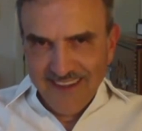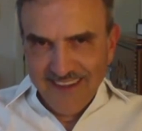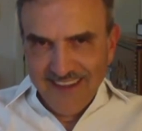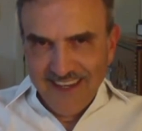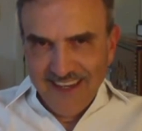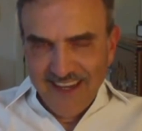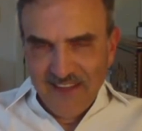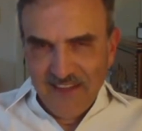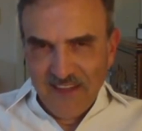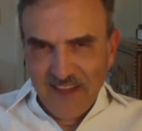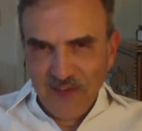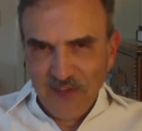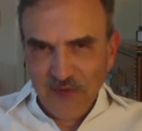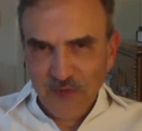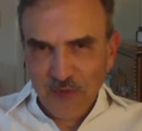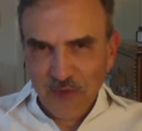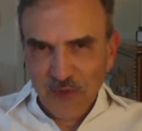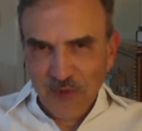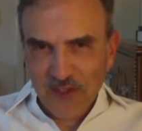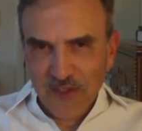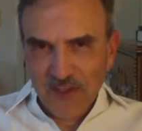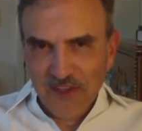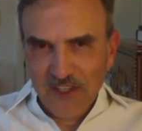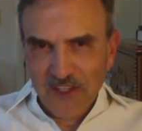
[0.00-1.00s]
And that's
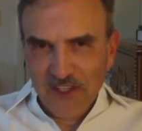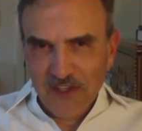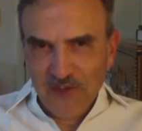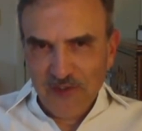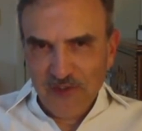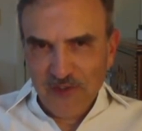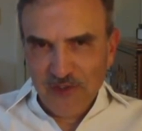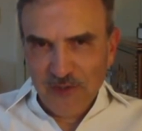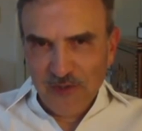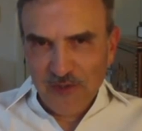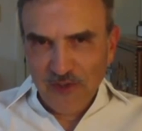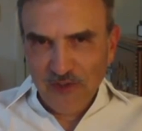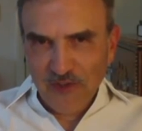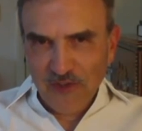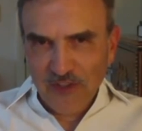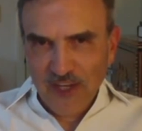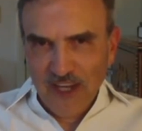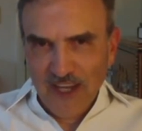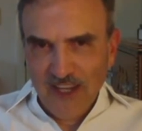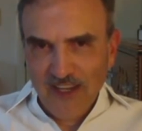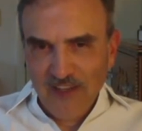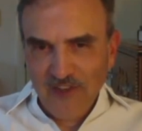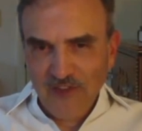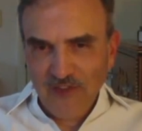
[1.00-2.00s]
really the issue, because
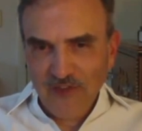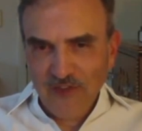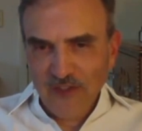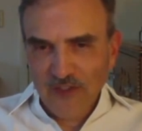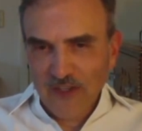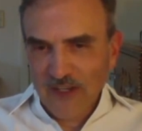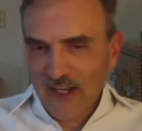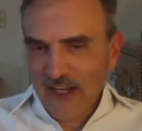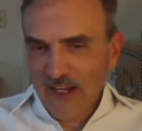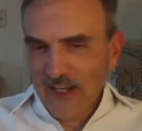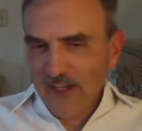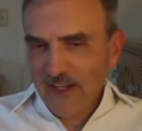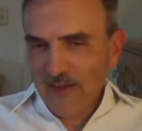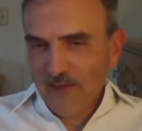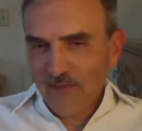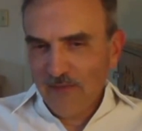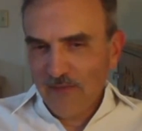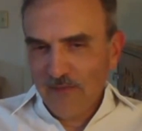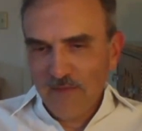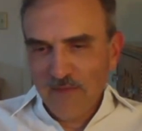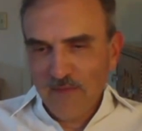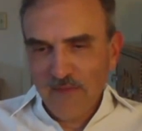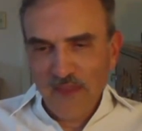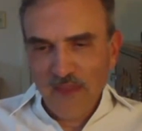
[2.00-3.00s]
I
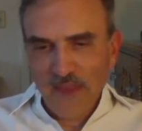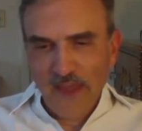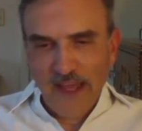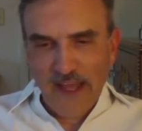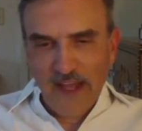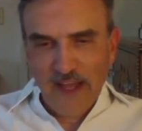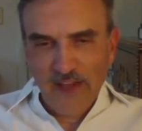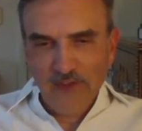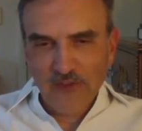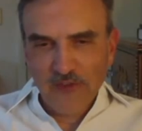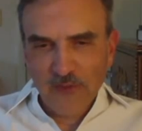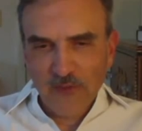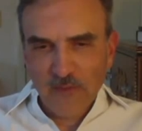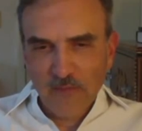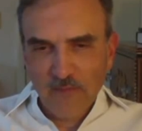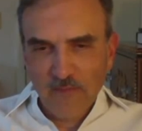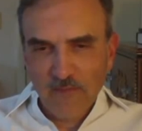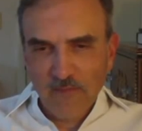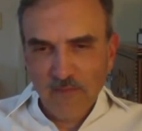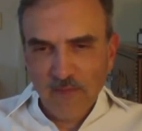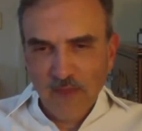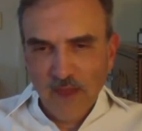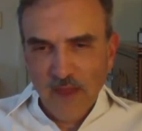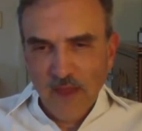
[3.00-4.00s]
had
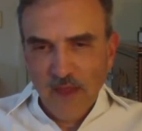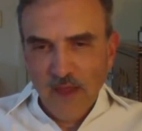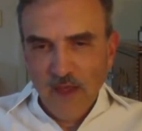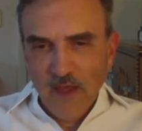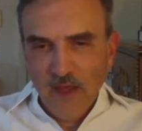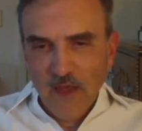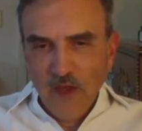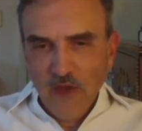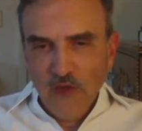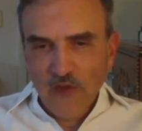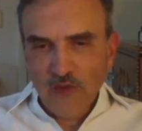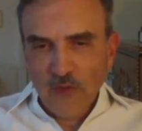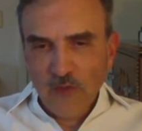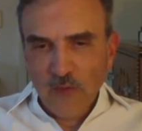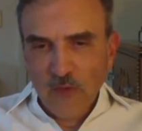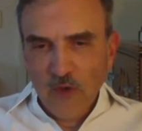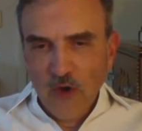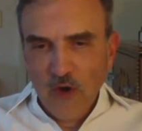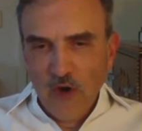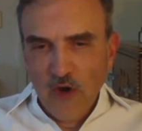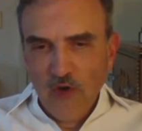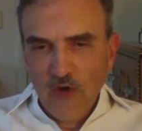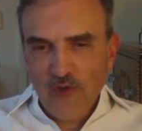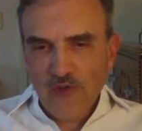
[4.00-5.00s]
some
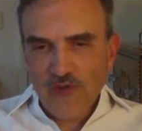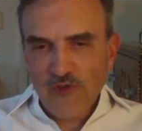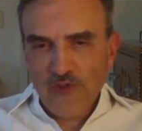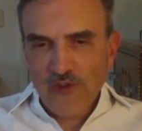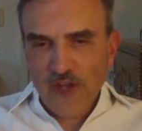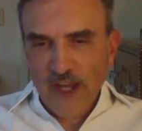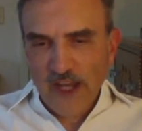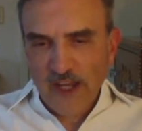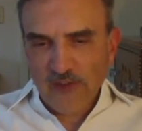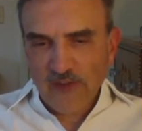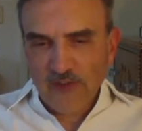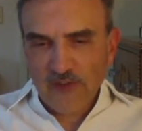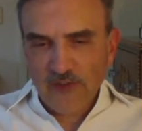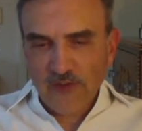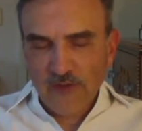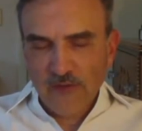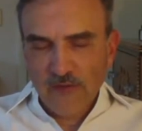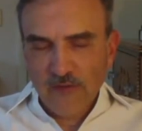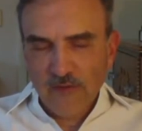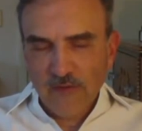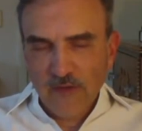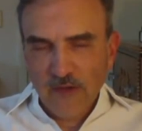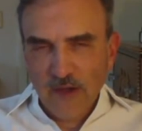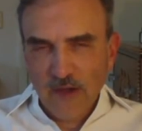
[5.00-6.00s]
large checks
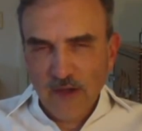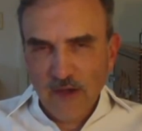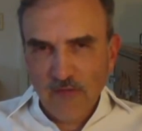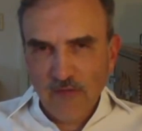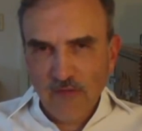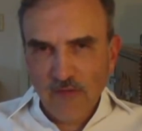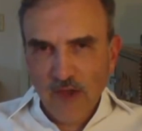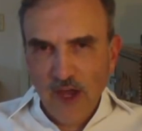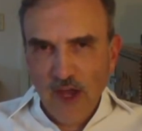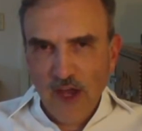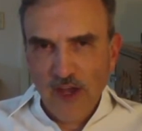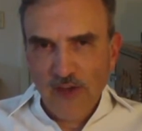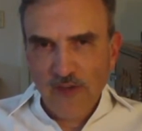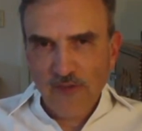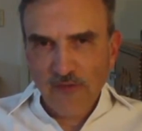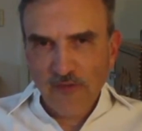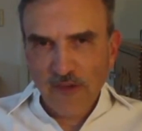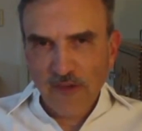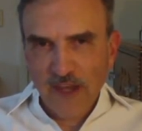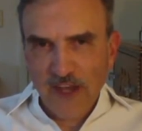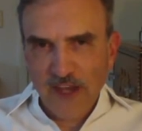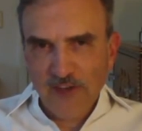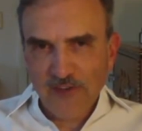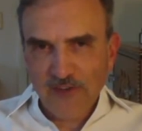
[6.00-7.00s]

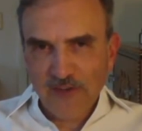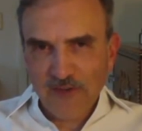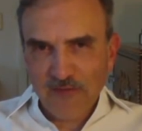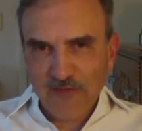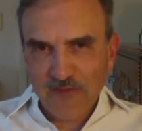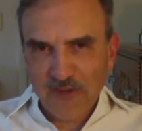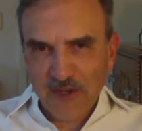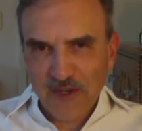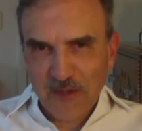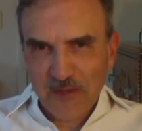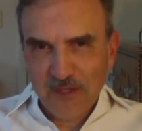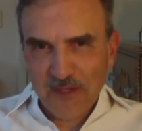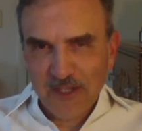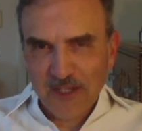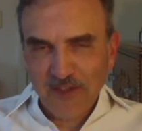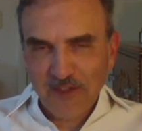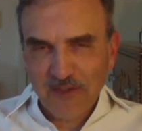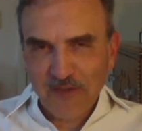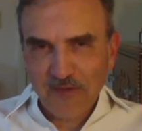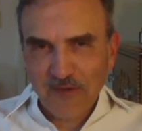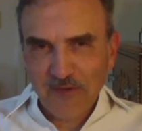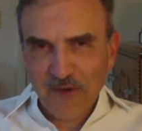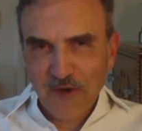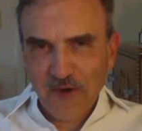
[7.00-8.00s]
flashed in front of me
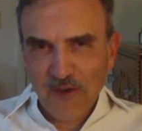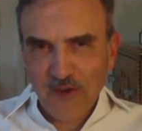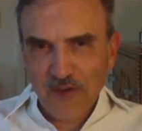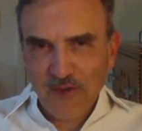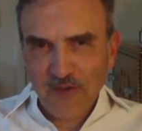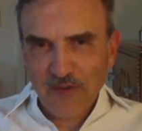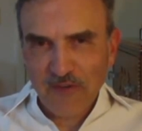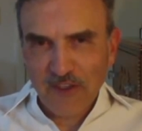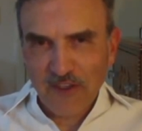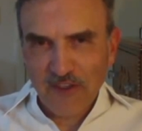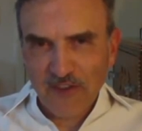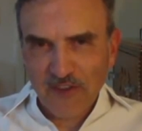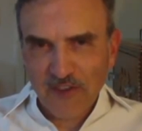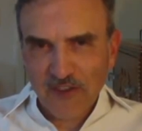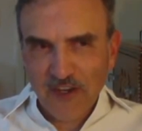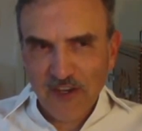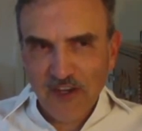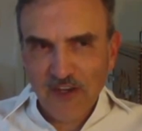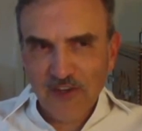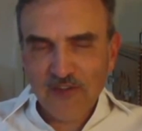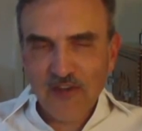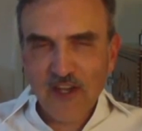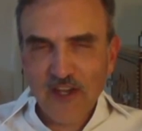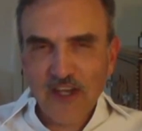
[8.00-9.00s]
as far as defense
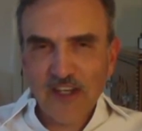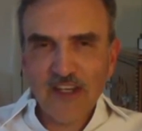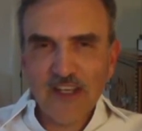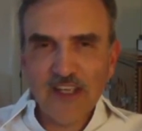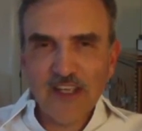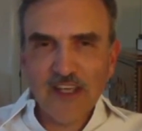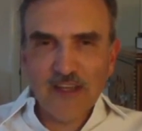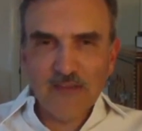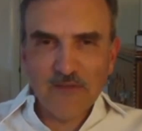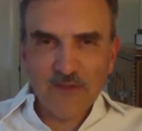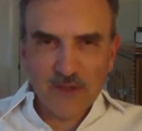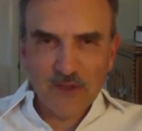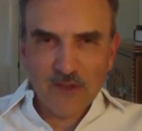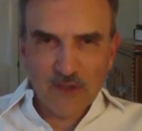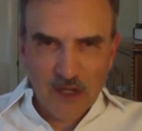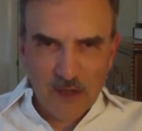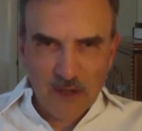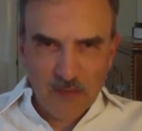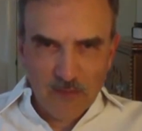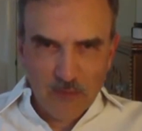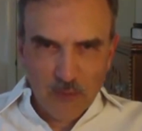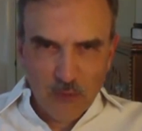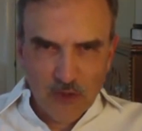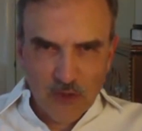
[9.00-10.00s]
contracting. If you
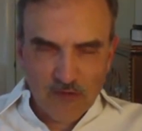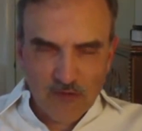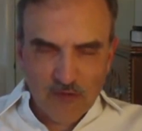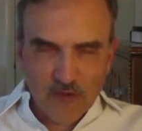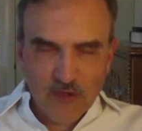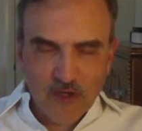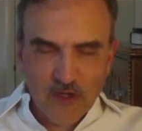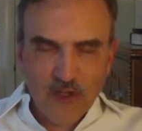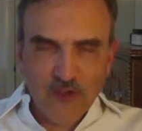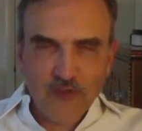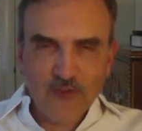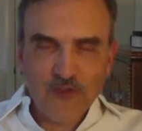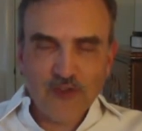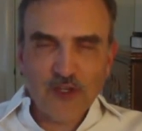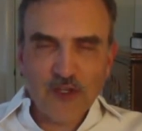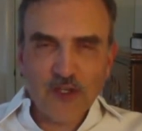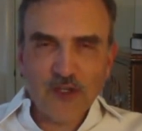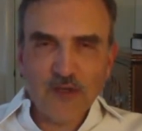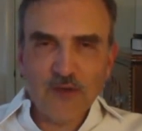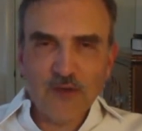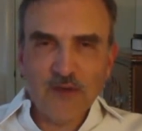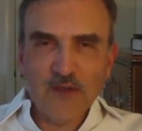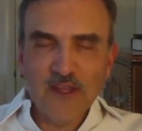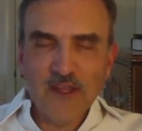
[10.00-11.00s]
come work for us, you
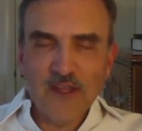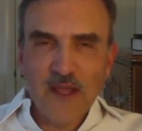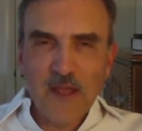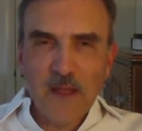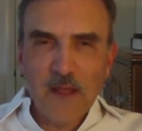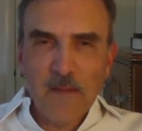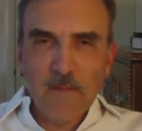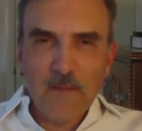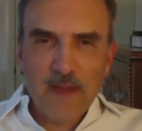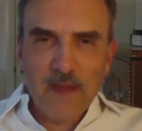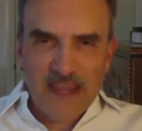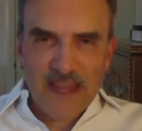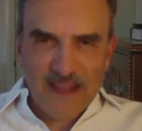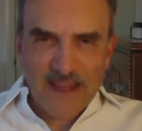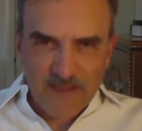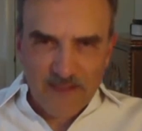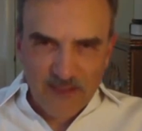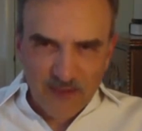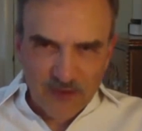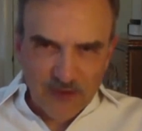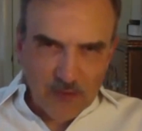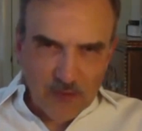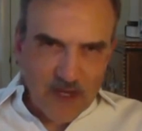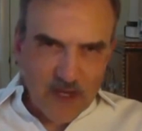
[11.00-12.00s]
can make
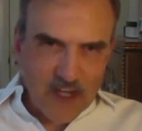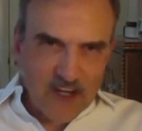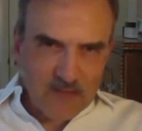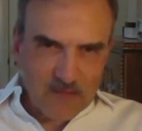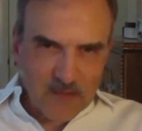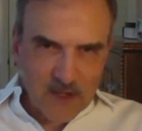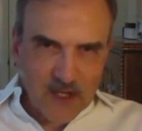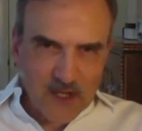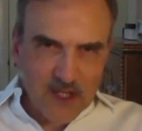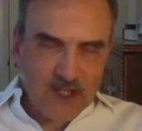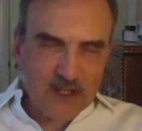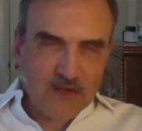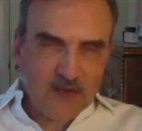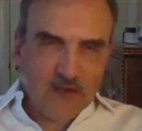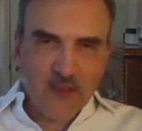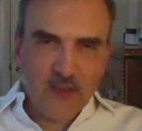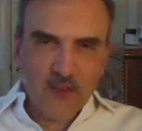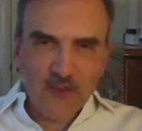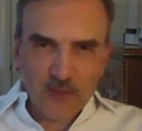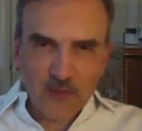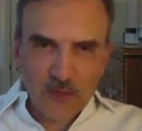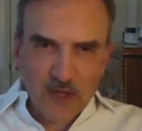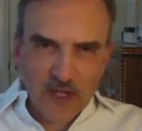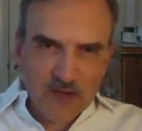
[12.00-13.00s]
this amount of money or
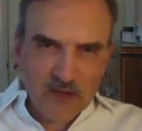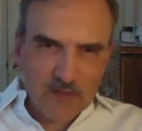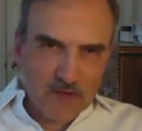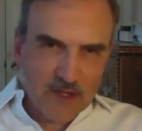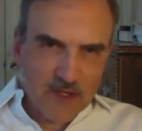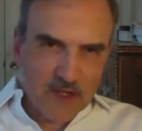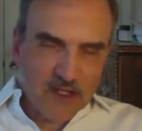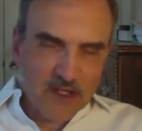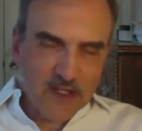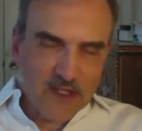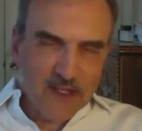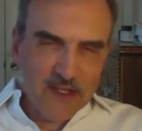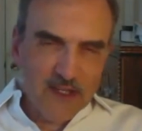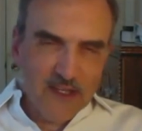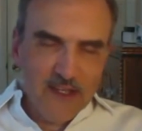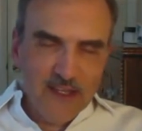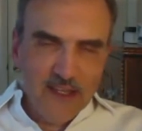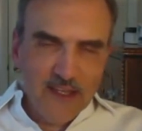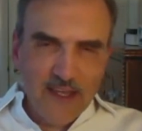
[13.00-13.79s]
this amount of money.